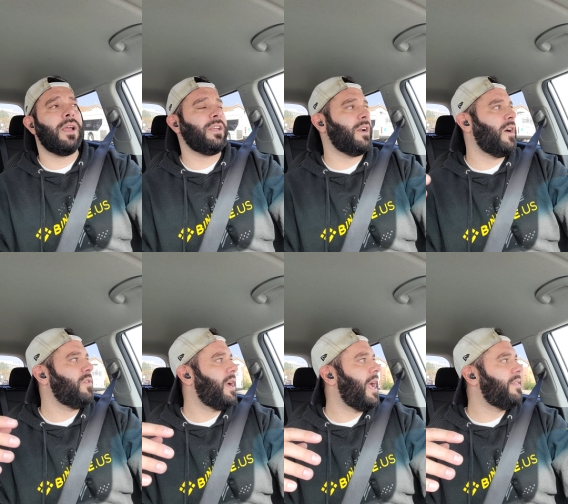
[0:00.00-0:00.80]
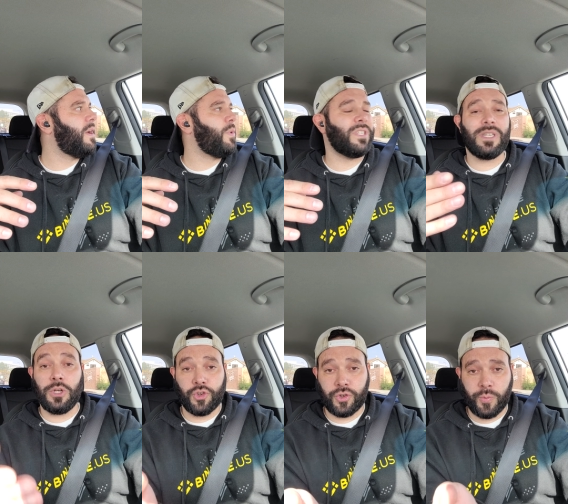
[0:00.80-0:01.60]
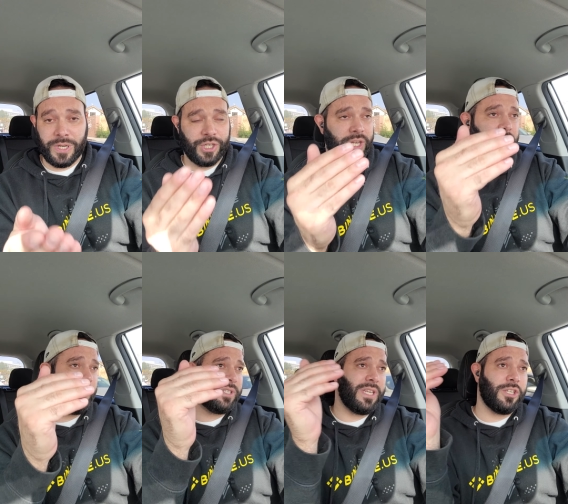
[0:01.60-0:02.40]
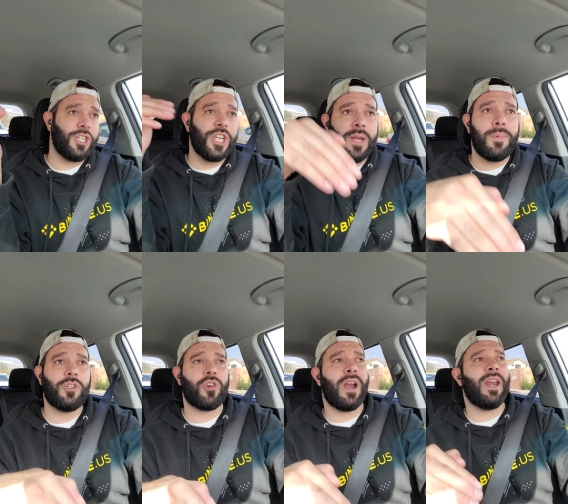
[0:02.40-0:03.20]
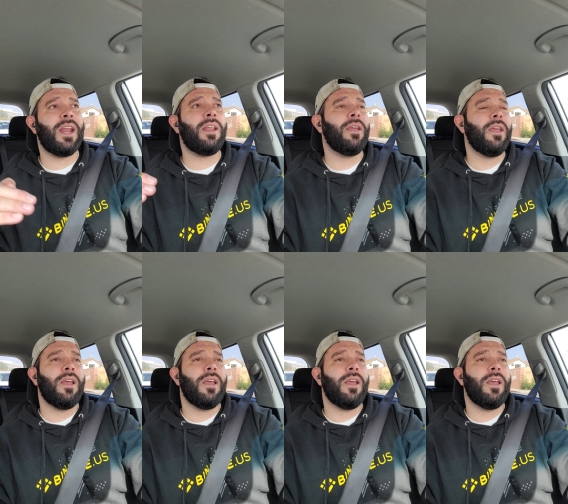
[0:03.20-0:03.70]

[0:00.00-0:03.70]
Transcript: you know. And then we see we see we see SHIB trending.